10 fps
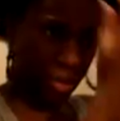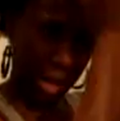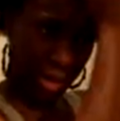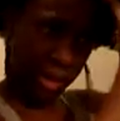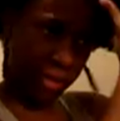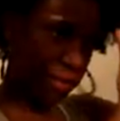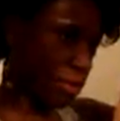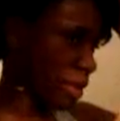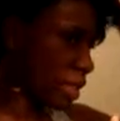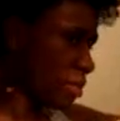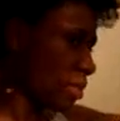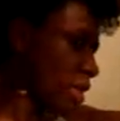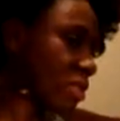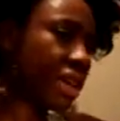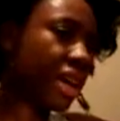I just pull a bit forward. It
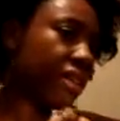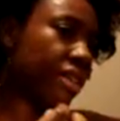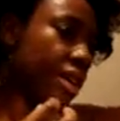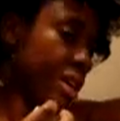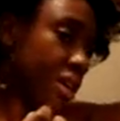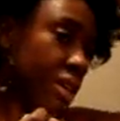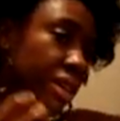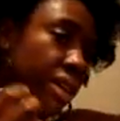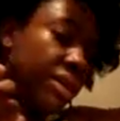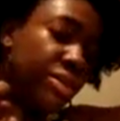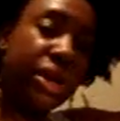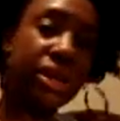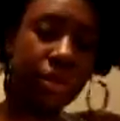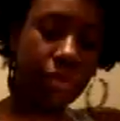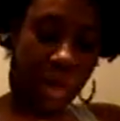depends on how,
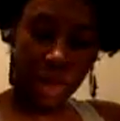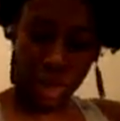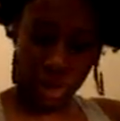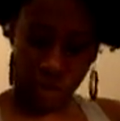make